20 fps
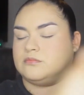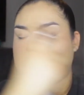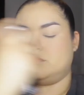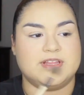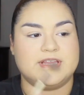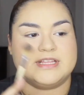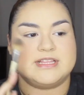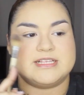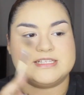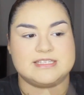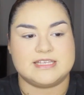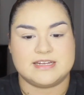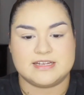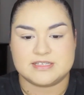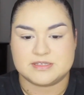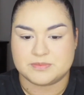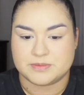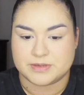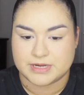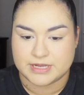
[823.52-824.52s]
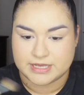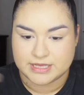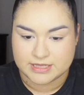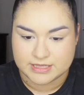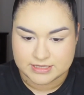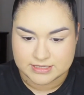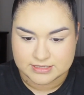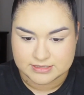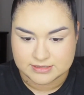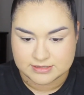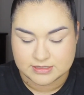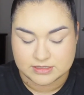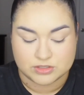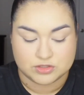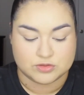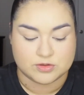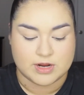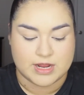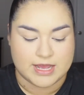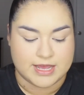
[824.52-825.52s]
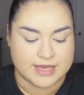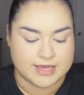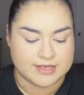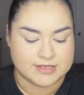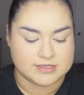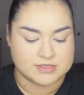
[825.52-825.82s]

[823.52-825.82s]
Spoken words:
feel like the setting spray is dry,